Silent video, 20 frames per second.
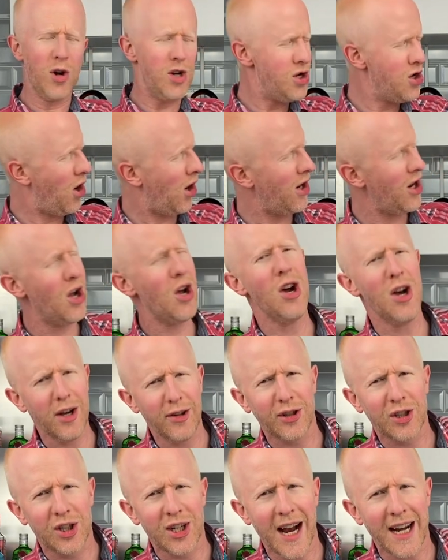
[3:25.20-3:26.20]
not
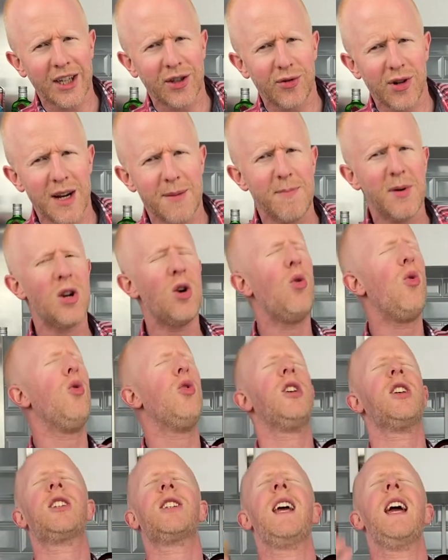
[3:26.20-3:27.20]
earth shattering, but all
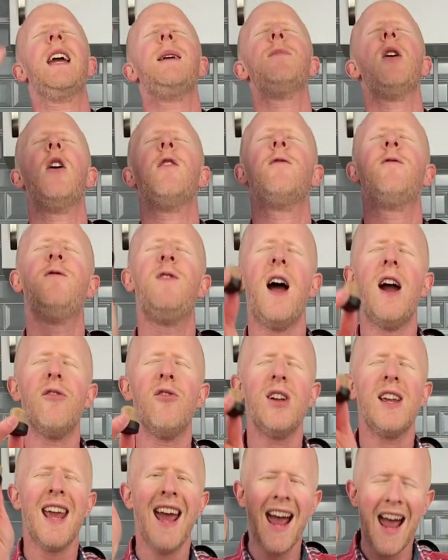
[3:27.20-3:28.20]
the same, a
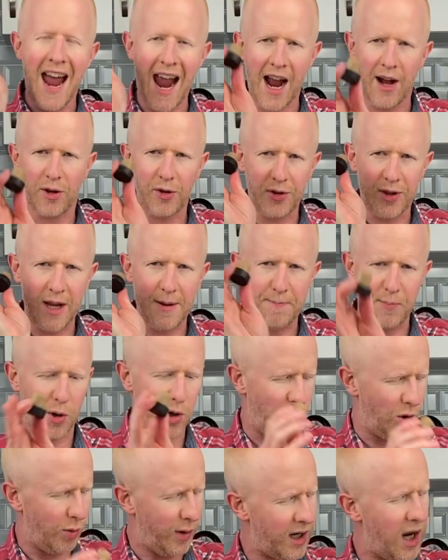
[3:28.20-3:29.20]
very healthy
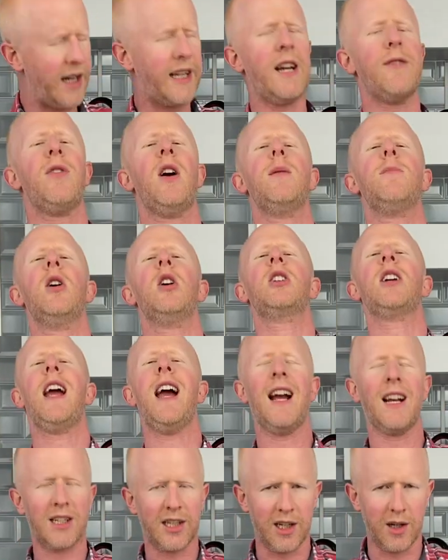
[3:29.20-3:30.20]
pull. We like it very much.
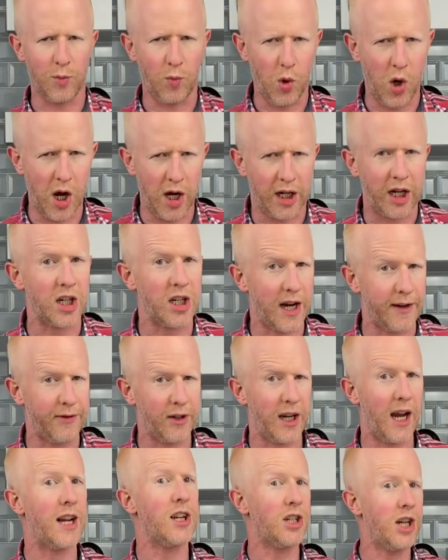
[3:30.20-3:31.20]
Excellent work, Jaffa
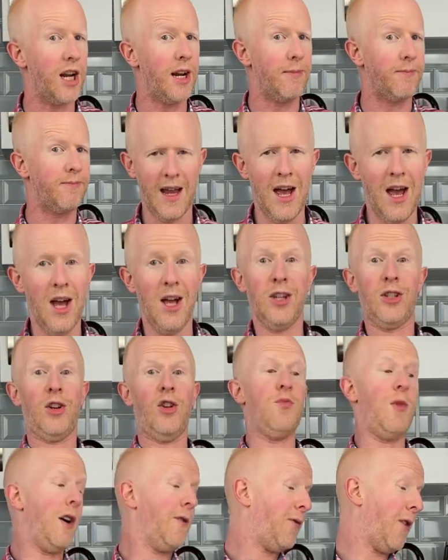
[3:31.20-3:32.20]
Cake Gin. So,
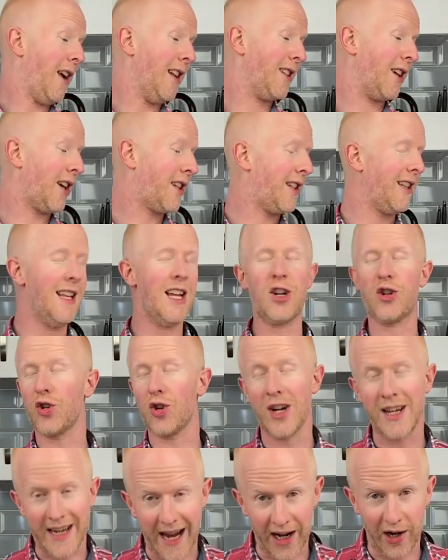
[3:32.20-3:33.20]
my friends, I
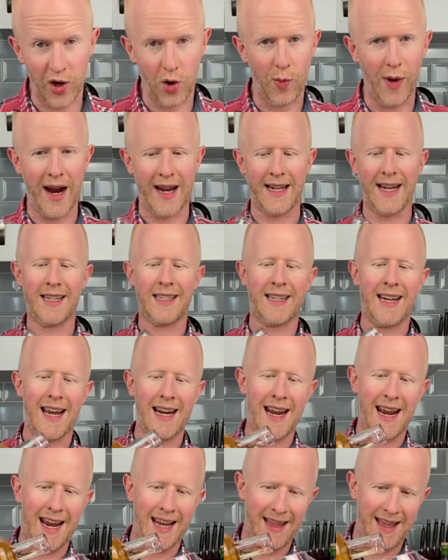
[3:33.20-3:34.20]
literally cannot wait. Let's get
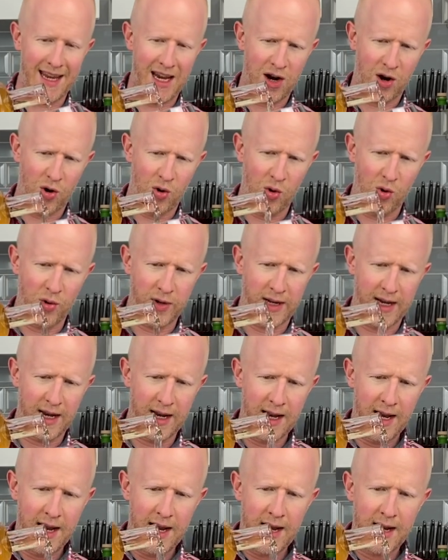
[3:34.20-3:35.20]
it in the old
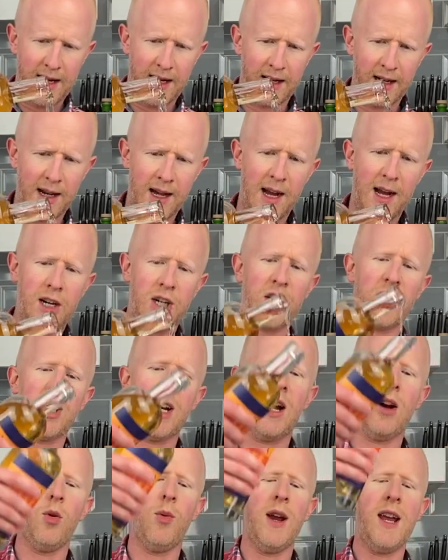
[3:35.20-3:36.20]
glass,
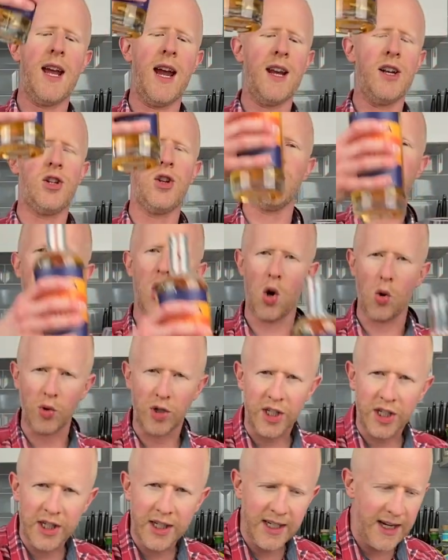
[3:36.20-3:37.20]
shall we, and do the old
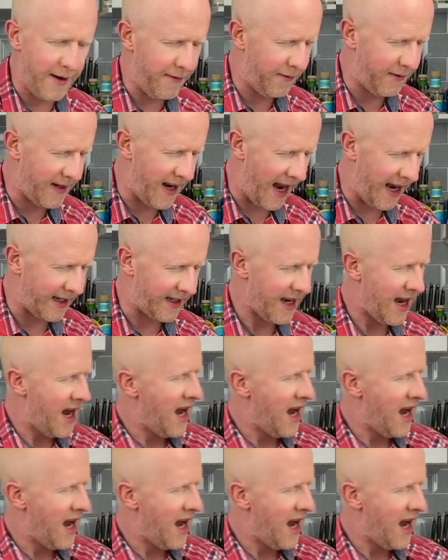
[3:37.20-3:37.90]
sniff test.